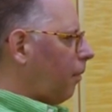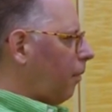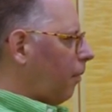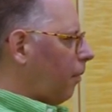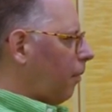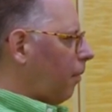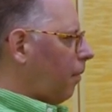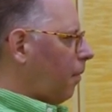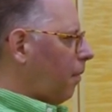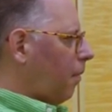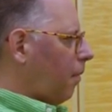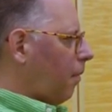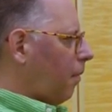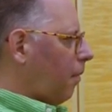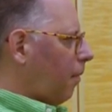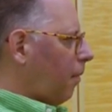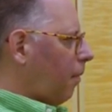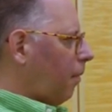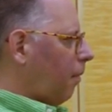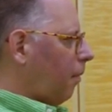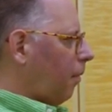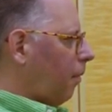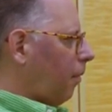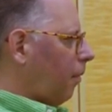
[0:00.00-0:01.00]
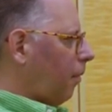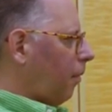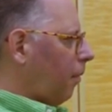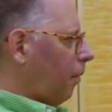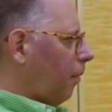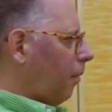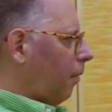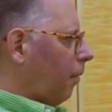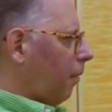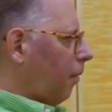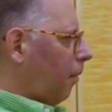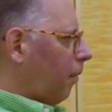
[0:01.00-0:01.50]

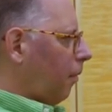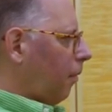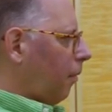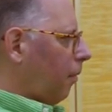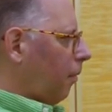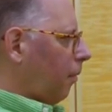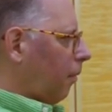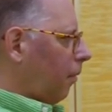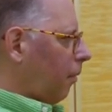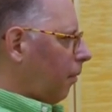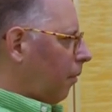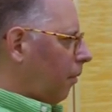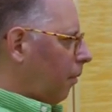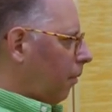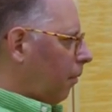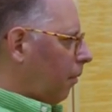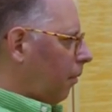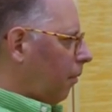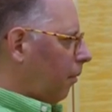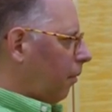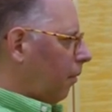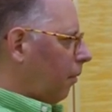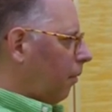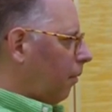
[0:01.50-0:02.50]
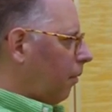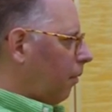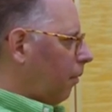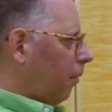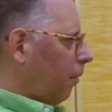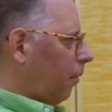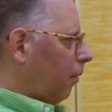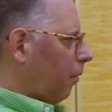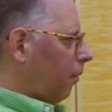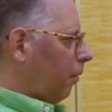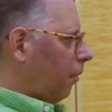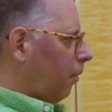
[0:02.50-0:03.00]

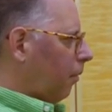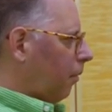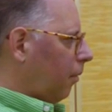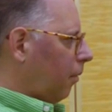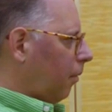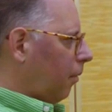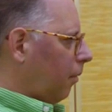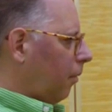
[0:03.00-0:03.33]
(silent)